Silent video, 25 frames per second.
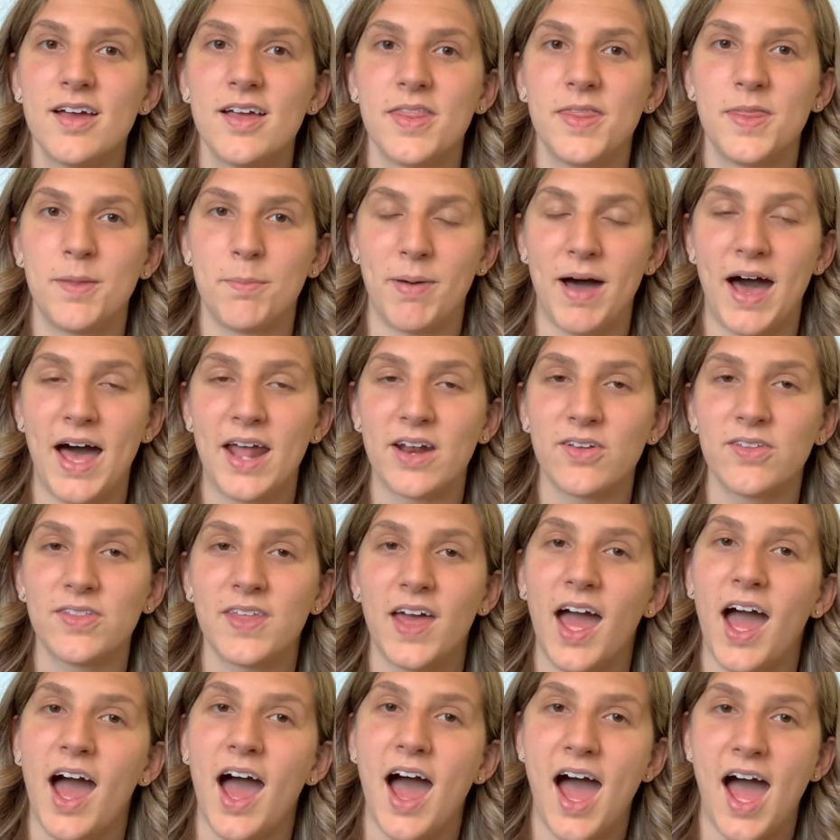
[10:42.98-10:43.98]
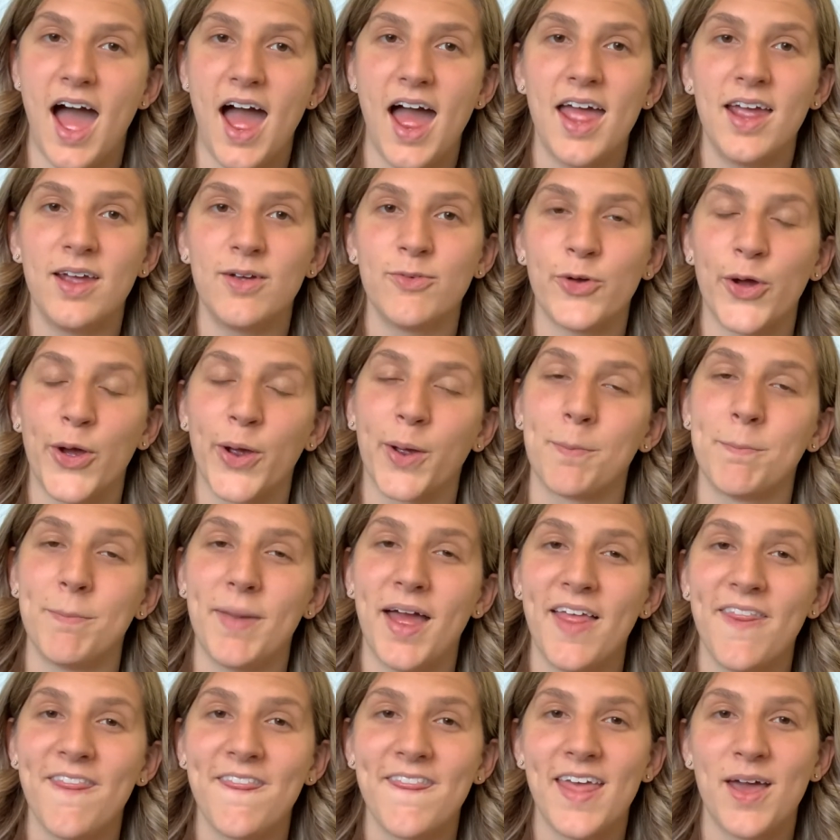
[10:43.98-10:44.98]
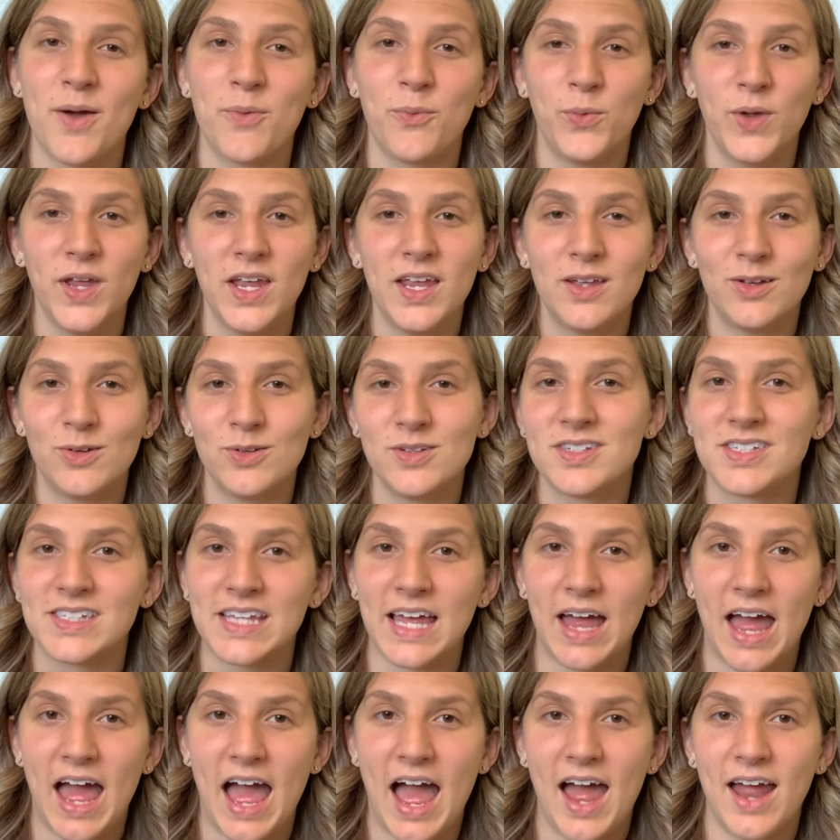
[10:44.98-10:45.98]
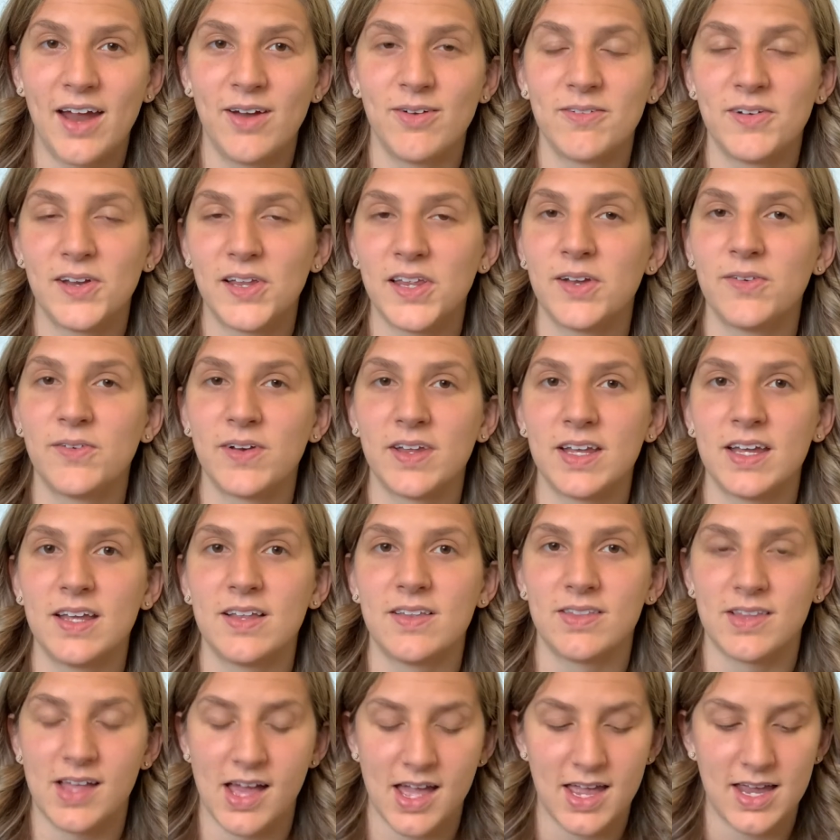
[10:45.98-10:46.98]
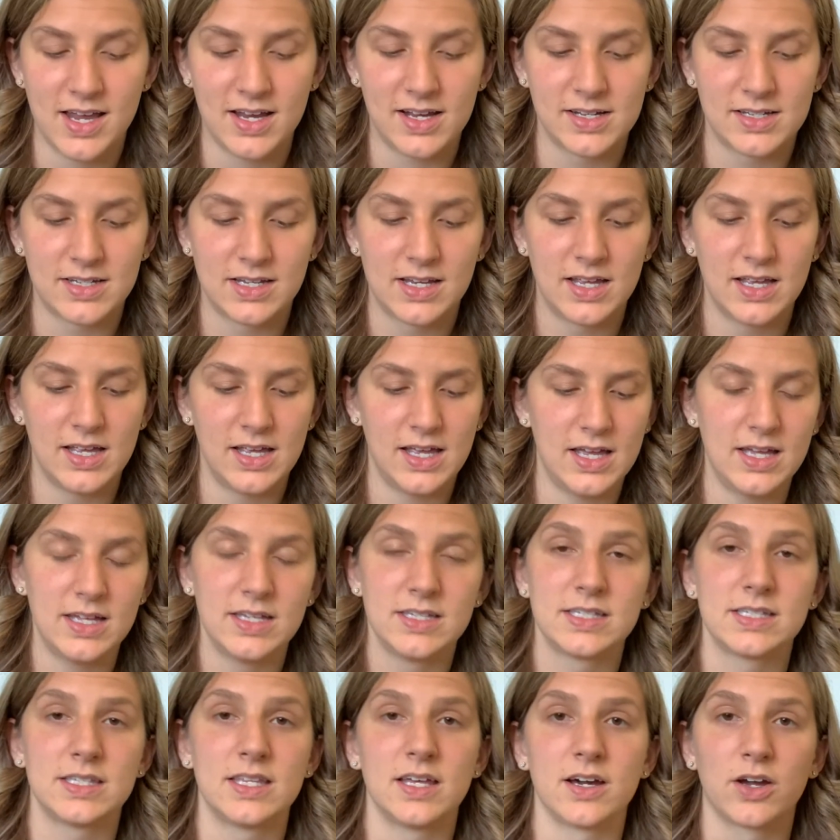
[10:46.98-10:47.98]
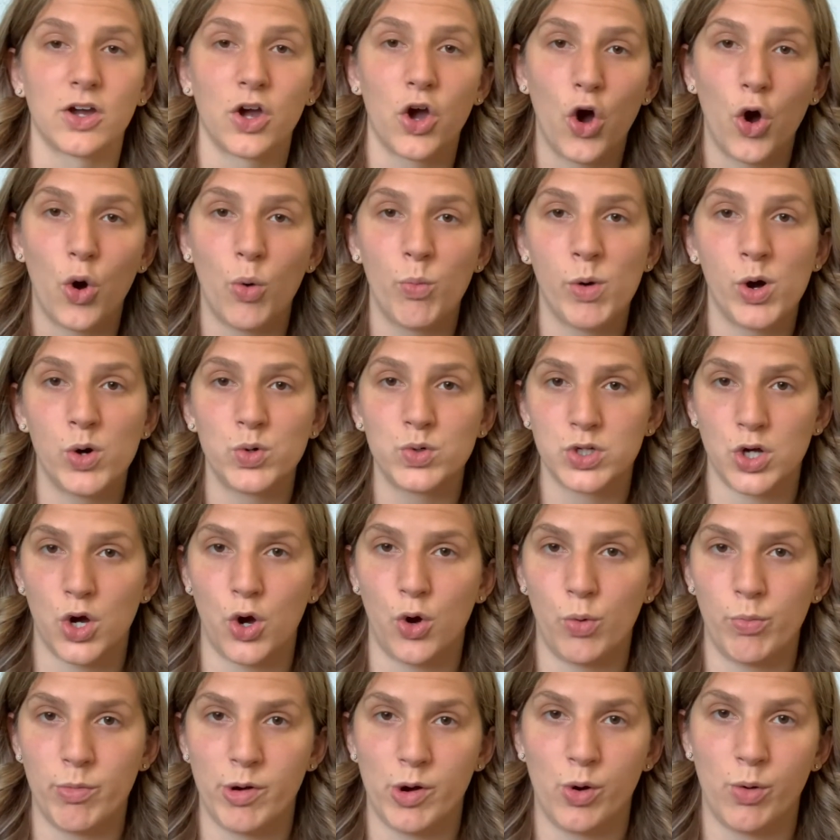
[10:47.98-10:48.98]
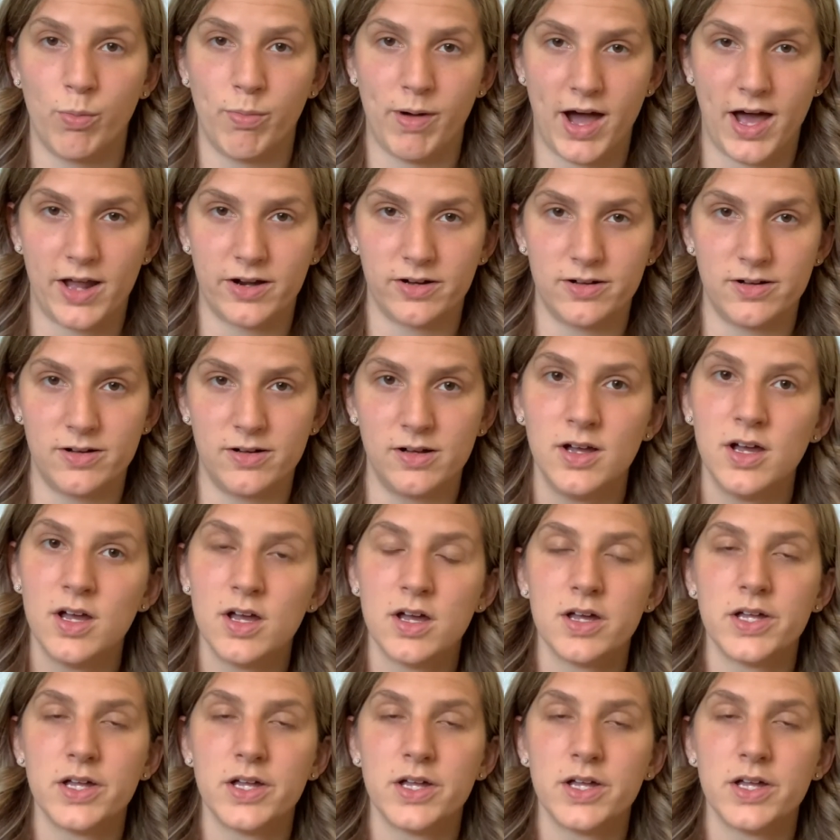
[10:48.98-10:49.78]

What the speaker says: The bottle that I recommend that we use that I really, really liked is the Como-Tomo bottle.